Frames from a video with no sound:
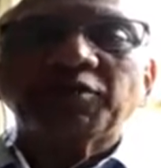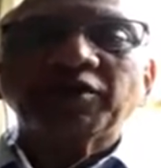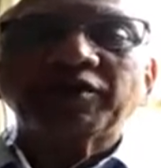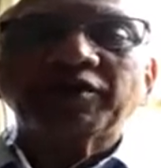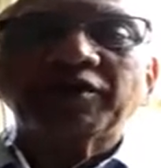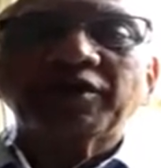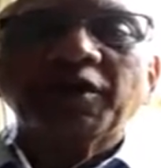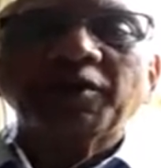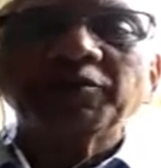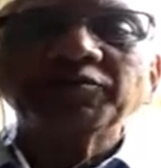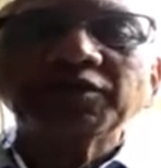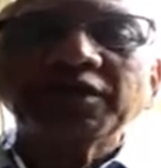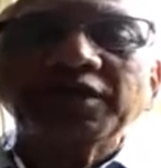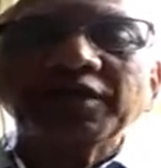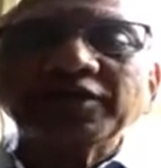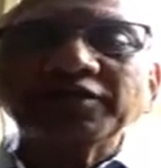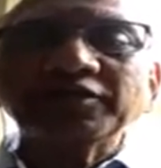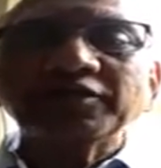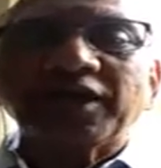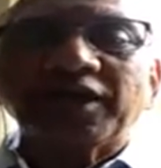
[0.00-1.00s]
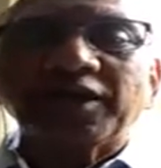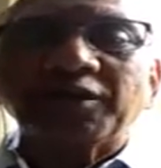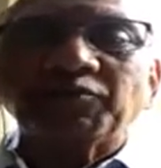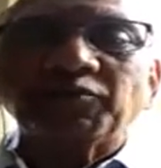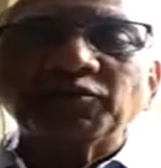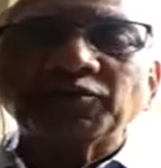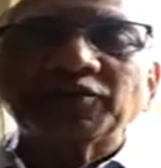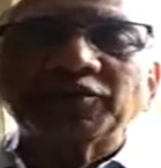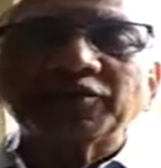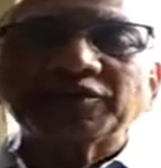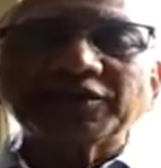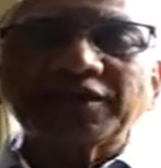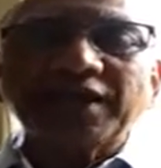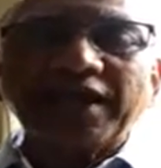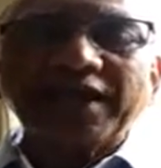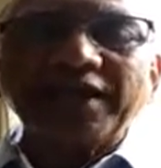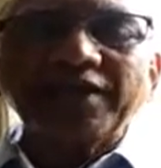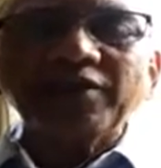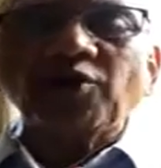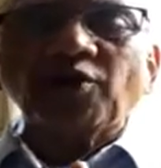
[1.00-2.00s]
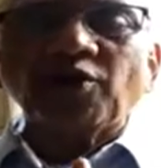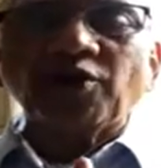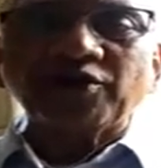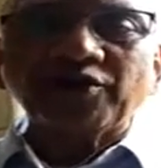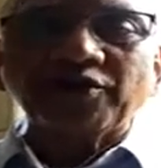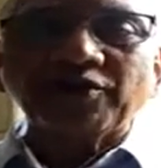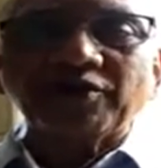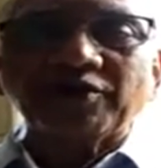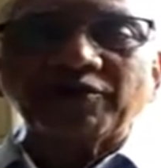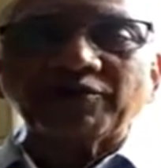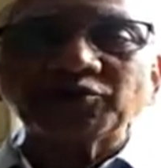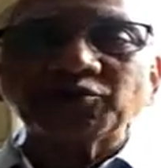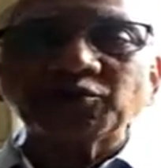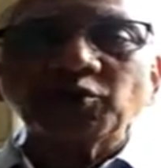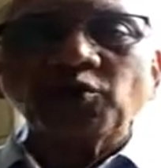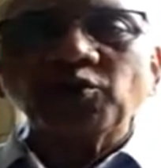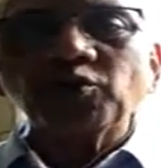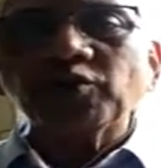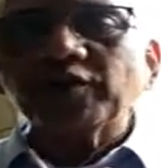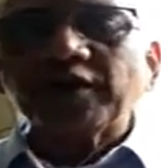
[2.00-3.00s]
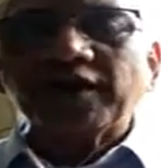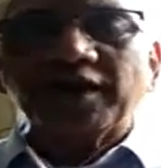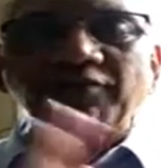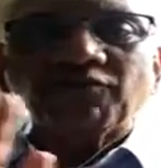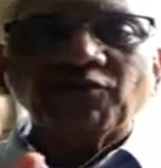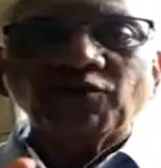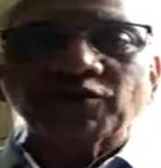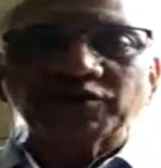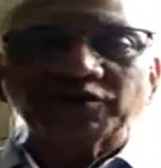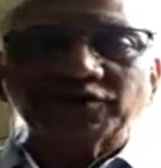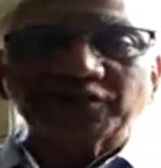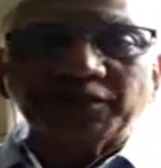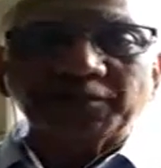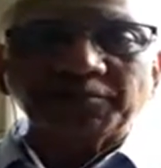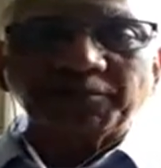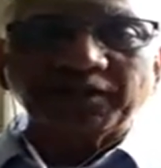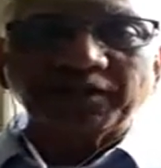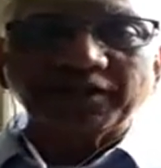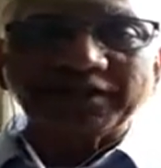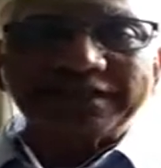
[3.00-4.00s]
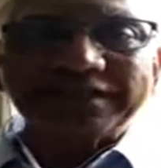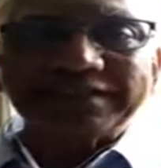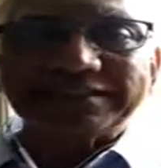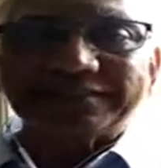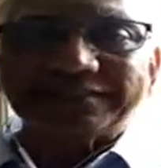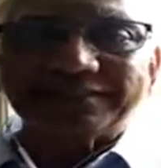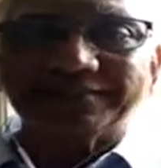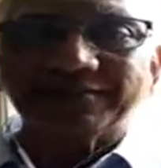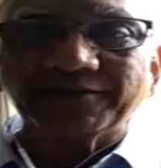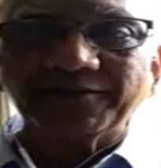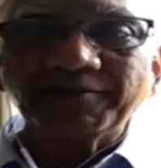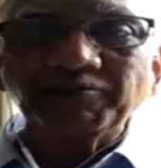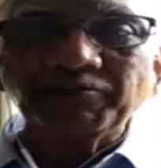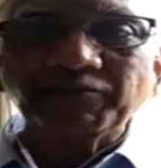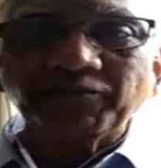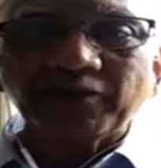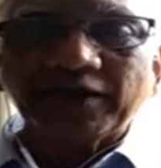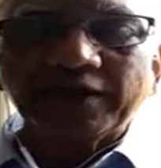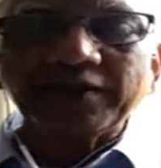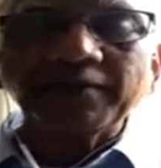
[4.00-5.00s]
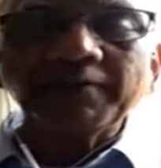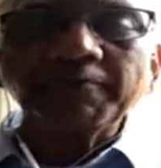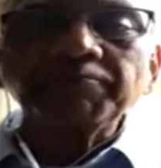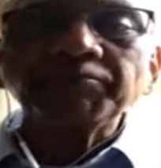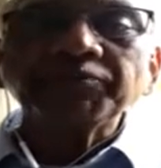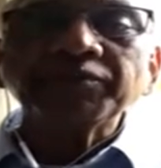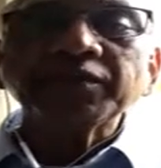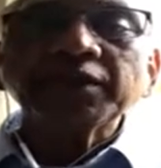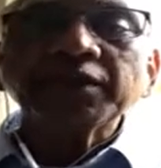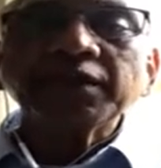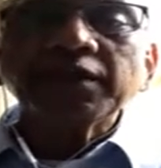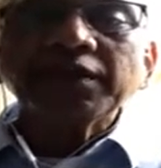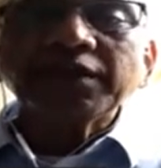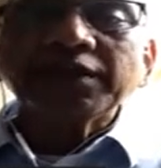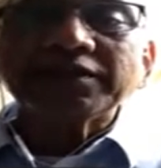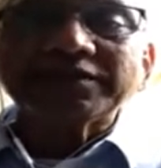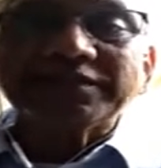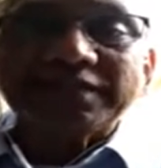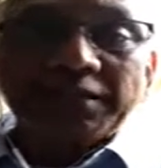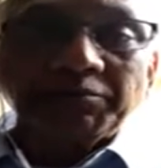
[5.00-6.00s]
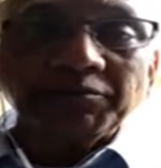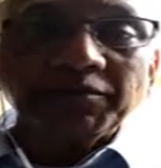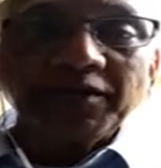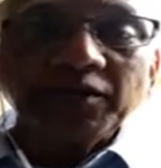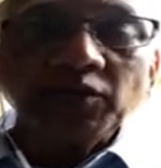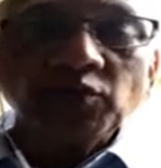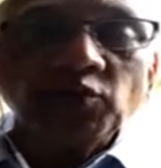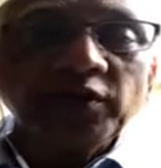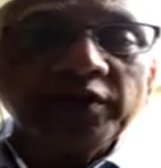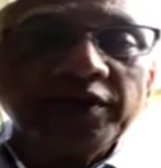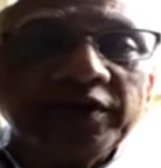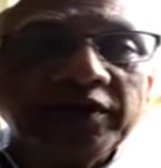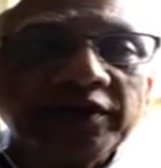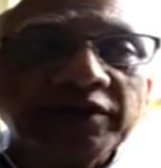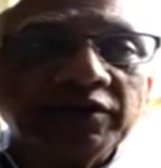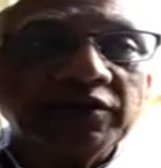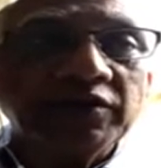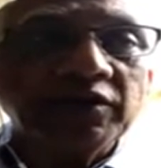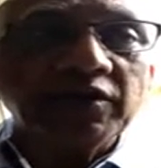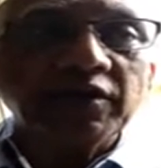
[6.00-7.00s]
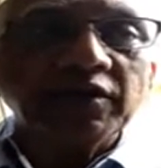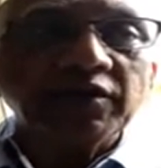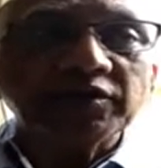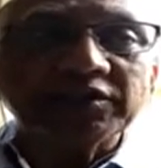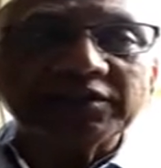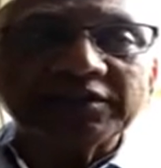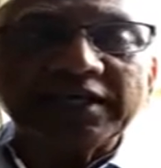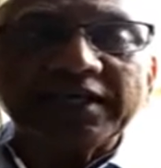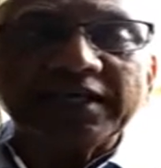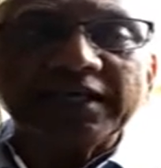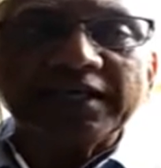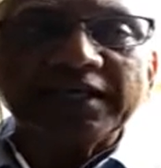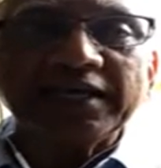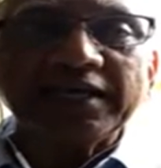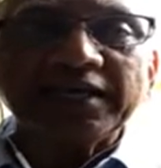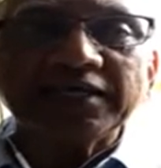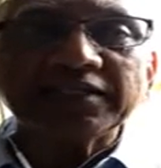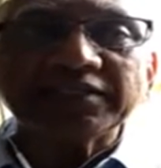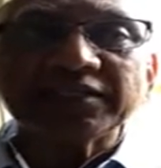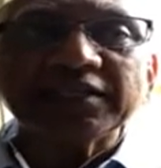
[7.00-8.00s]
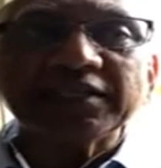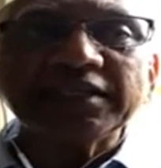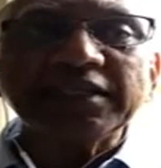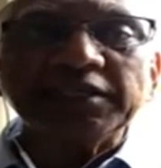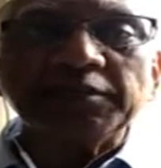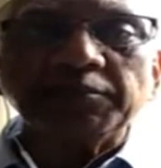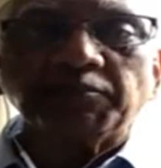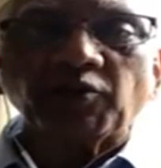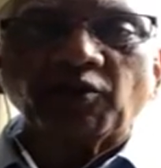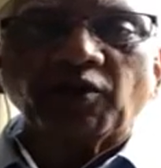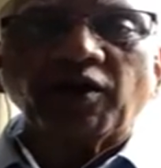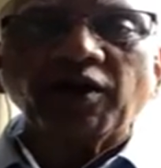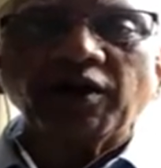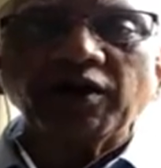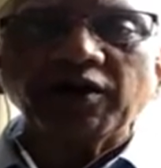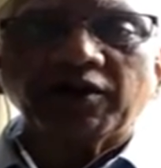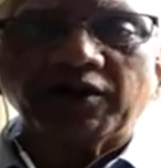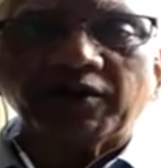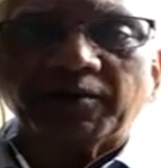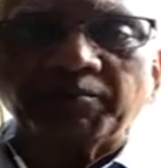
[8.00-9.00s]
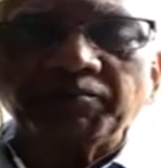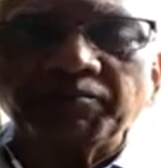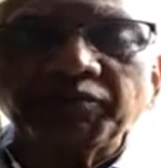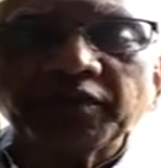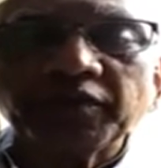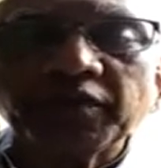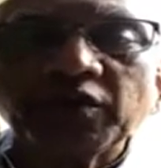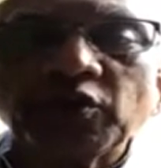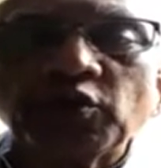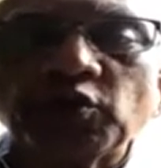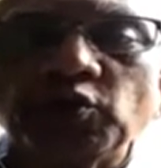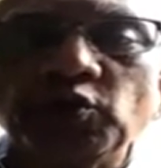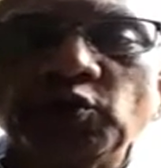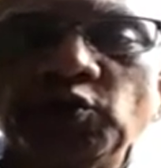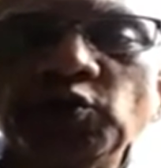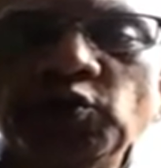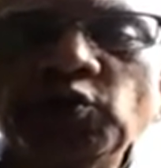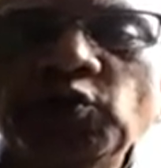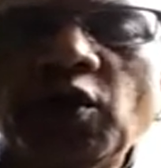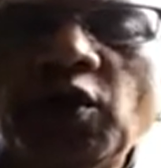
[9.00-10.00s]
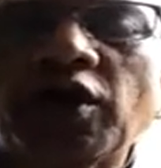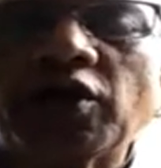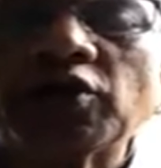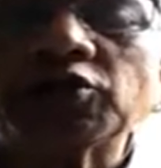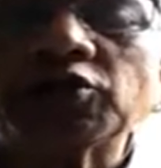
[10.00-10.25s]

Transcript: mother comes, child puts his head on her shoulder and falls asleep in an instant, right? Same thing with, say, sleep or hunger. You are